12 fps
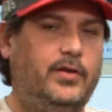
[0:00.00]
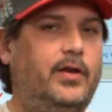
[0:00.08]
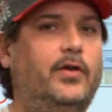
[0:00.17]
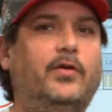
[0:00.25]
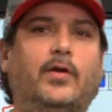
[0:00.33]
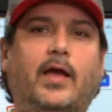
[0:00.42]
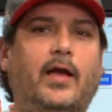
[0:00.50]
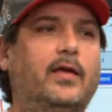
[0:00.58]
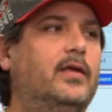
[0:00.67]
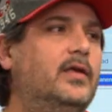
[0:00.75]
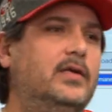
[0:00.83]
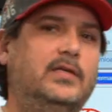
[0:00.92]
You know, you're not
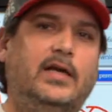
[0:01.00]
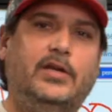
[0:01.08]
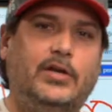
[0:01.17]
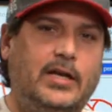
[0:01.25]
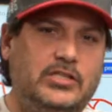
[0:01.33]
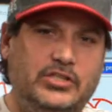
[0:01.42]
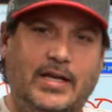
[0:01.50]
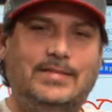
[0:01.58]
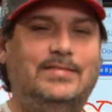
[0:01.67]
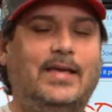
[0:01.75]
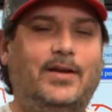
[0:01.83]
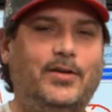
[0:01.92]
you're not a jet
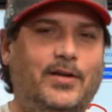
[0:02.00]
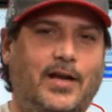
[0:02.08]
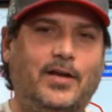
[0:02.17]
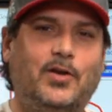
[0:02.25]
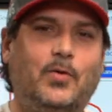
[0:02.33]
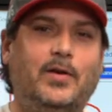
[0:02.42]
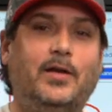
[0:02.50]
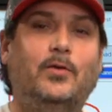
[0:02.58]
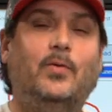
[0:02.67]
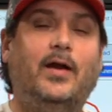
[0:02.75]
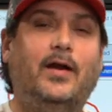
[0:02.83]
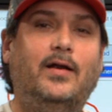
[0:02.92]
setter, you're not going
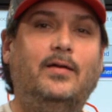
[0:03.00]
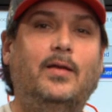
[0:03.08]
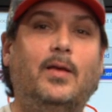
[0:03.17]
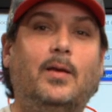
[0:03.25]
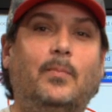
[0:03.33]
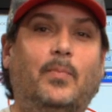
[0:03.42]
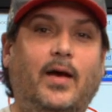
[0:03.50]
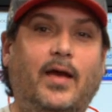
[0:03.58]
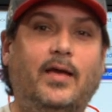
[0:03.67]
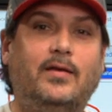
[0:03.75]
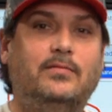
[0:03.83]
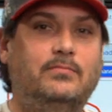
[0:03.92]
anywhere,
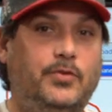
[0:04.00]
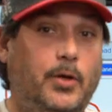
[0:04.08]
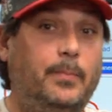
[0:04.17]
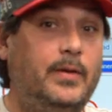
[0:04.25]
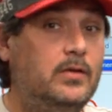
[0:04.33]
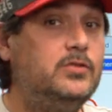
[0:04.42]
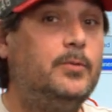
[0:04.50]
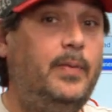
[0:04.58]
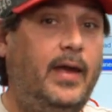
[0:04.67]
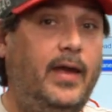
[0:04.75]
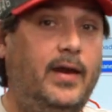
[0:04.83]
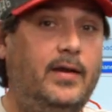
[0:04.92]
but your bills are
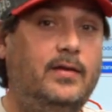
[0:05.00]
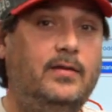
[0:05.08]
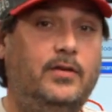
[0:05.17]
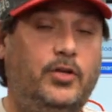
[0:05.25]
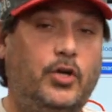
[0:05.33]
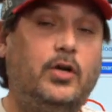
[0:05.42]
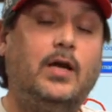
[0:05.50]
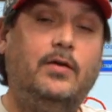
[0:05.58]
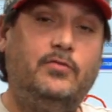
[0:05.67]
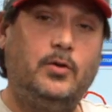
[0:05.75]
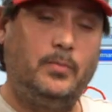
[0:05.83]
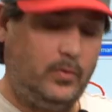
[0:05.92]
paid you're
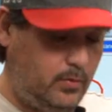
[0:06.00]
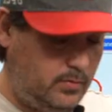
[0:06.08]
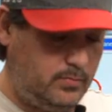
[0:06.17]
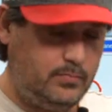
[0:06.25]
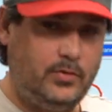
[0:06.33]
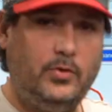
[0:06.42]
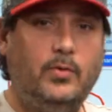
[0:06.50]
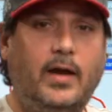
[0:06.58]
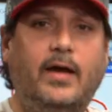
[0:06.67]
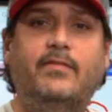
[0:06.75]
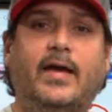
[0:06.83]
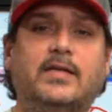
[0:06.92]
comfortable, you
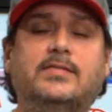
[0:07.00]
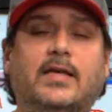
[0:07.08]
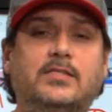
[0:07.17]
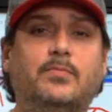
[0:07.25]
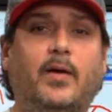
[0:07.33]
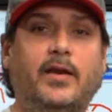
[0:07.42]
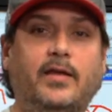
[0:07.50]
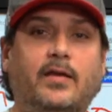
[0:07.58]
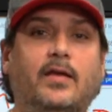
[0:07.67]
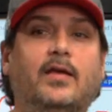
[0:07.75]
have excess money.